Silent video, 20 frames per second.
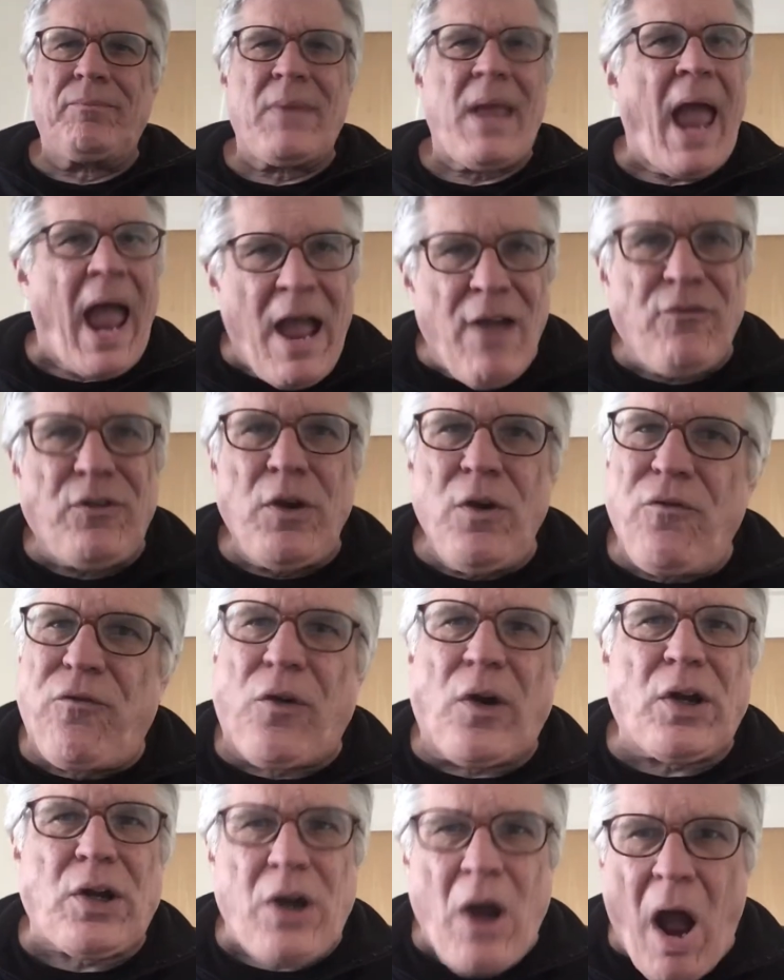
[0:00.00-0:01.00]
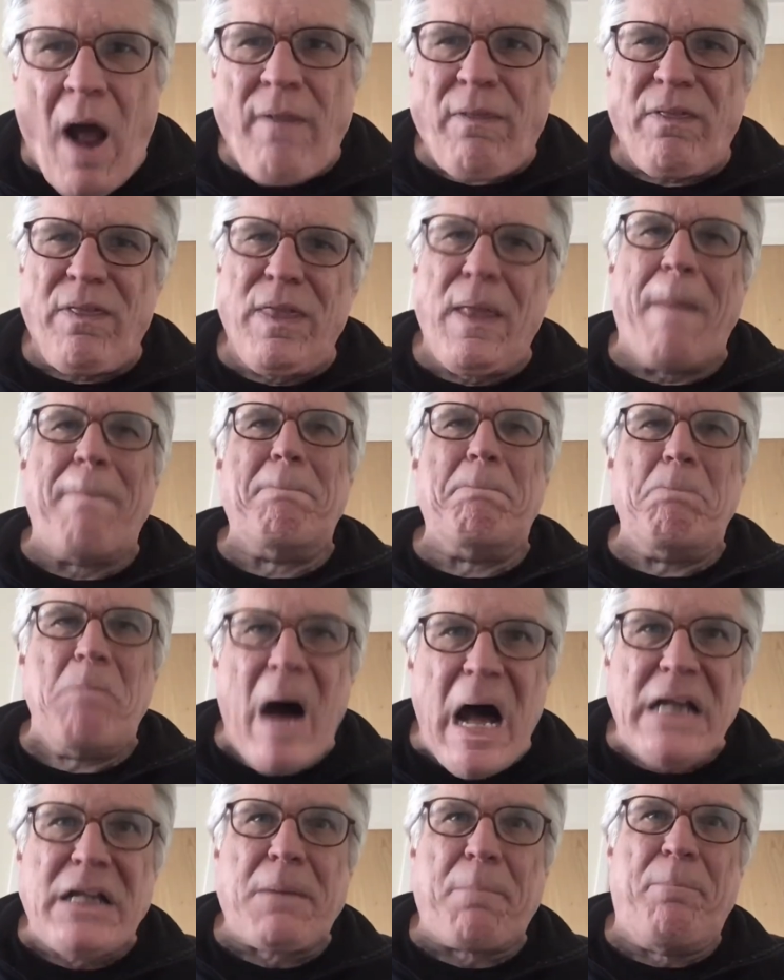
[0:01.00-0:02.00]
Have you forgotten the
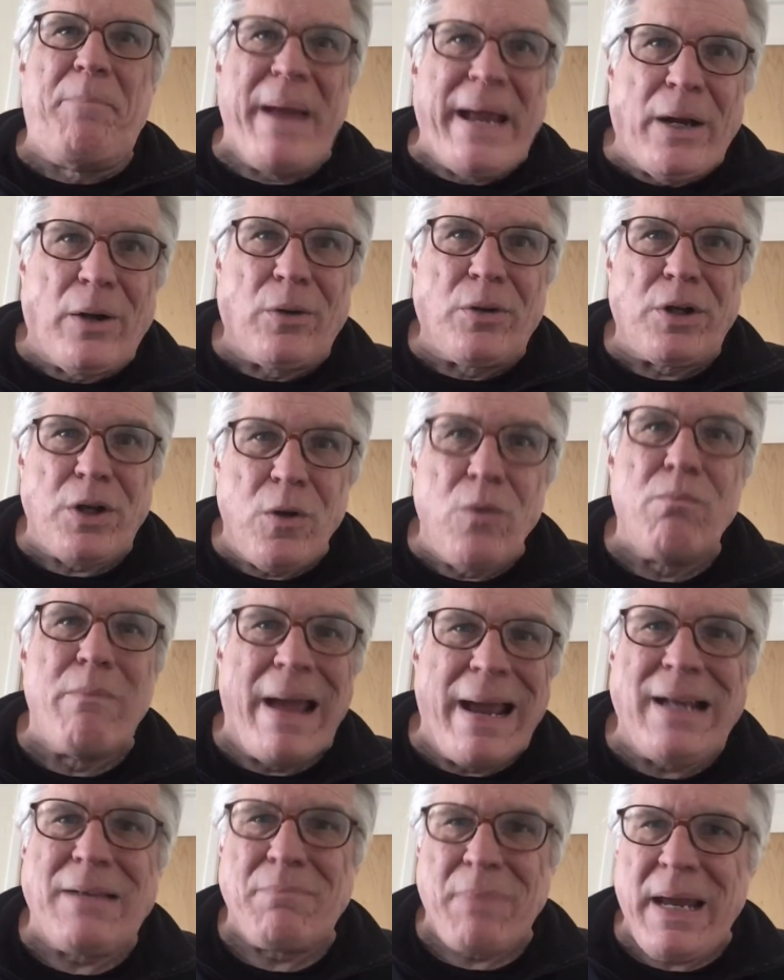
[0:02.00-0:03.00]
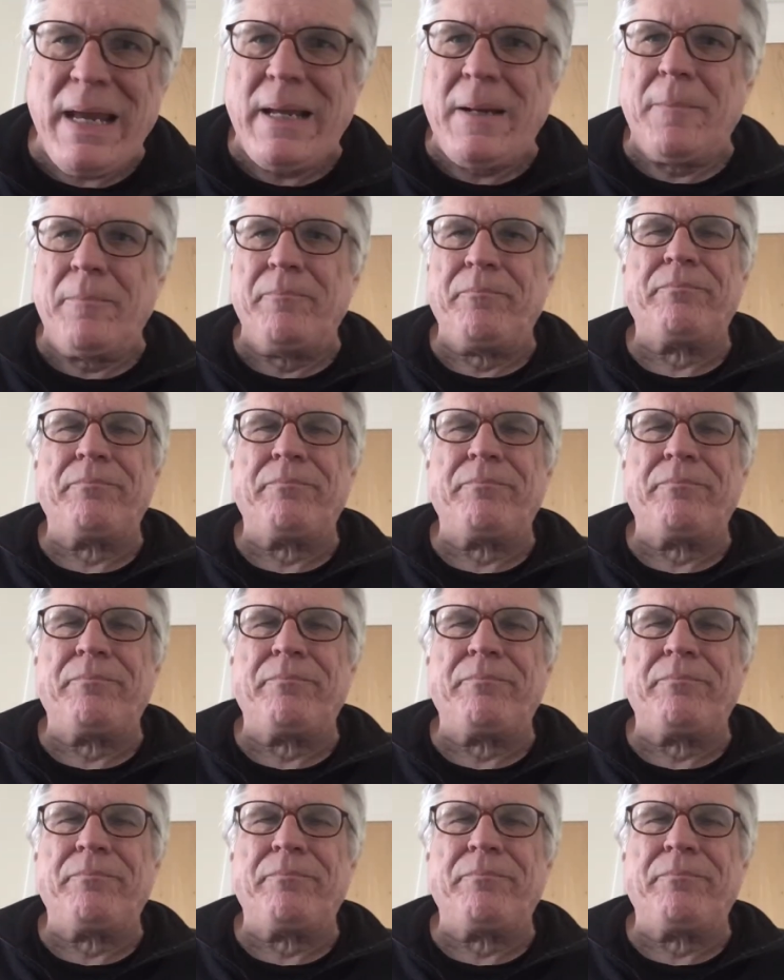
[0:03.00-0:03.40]
mud beard you made me?